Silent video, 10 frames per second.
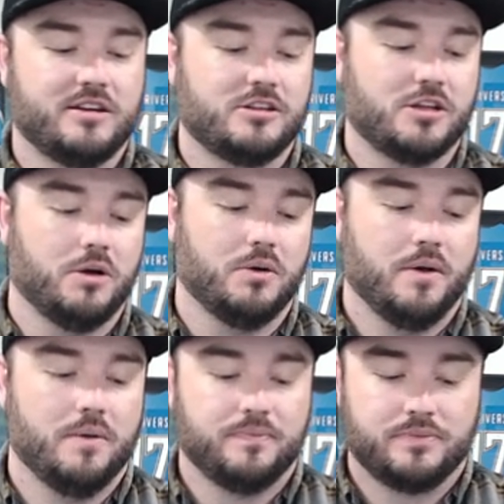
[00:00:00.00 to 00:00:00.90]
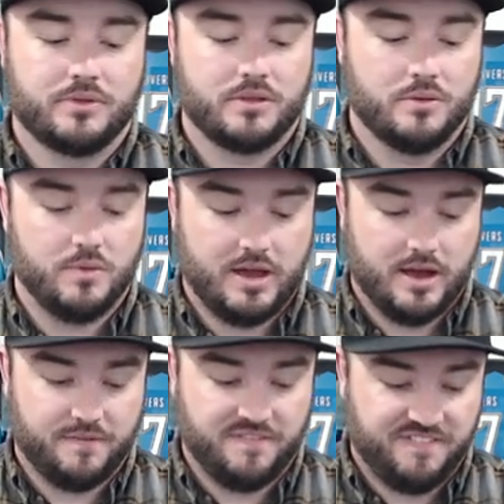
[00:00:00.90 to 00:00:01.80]
So we
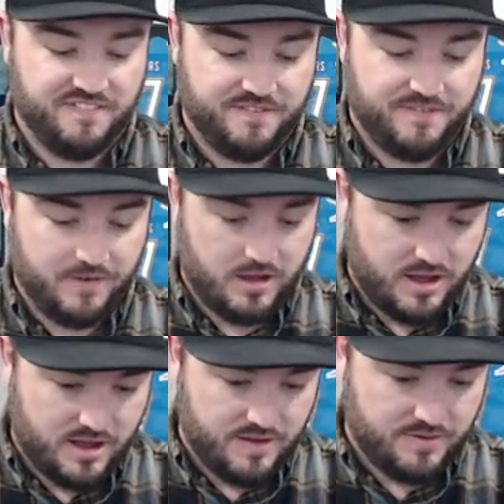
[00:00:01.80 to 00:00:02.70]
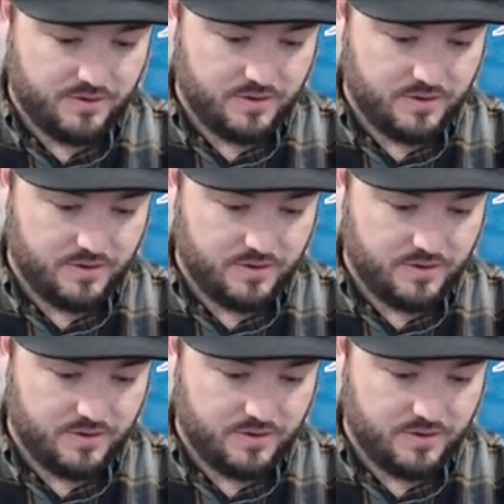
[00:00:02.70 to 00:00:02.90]
got 5,